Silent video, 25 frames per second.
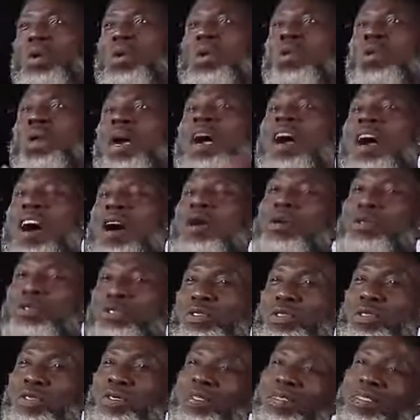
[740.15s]

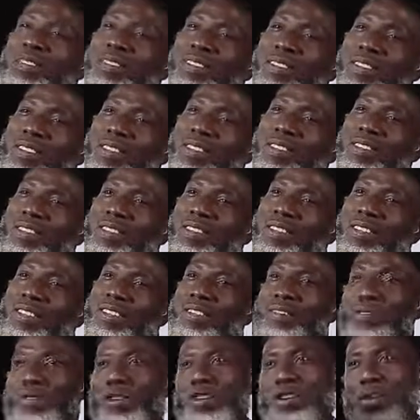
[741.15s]
warehouse.
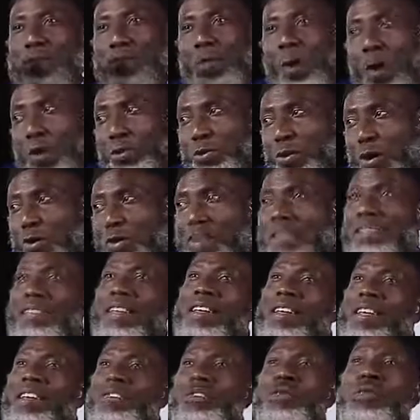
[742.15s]
From the point of the
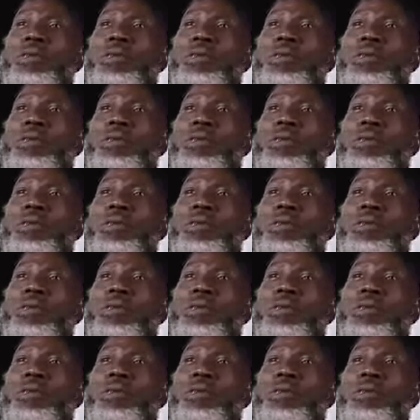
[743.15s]
seller's